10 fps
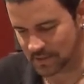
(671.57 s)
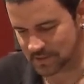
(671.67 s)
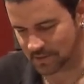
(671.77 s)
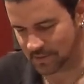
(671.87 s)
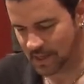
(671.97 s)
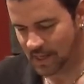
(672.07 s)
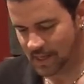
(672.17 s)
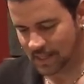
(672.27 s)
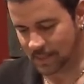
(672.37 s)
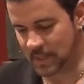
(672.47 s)
So
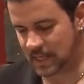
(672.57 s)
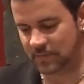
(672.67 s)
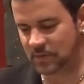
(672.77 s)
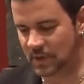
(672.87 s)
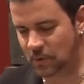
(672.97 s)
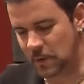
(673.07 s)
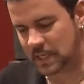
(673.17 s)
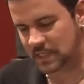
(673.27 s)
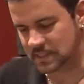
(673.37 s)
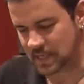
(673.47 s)
let me give you a
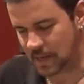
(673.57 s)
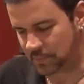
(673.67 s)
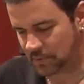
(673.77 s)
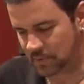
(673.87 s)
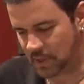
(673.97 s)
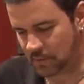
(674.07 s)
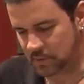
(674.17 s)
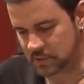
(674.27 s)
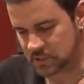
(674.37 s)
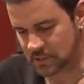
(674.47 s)
quick example
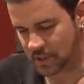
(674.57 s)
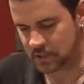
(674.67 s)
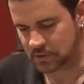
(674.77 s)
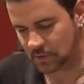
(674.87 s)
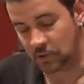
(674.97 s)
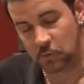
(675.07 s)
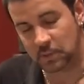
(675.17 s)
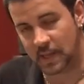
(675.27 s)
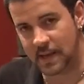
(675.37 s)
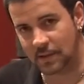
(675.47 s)
with a short little
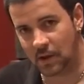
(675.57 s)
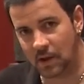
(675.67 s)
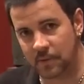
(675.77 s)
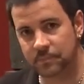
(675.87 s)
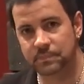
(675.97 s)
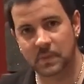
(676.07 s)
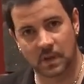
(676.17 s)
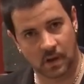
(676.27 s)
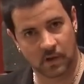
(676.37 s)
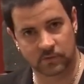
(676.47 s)
play along
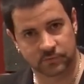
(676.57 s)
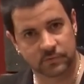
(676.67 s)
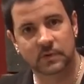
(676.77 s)
of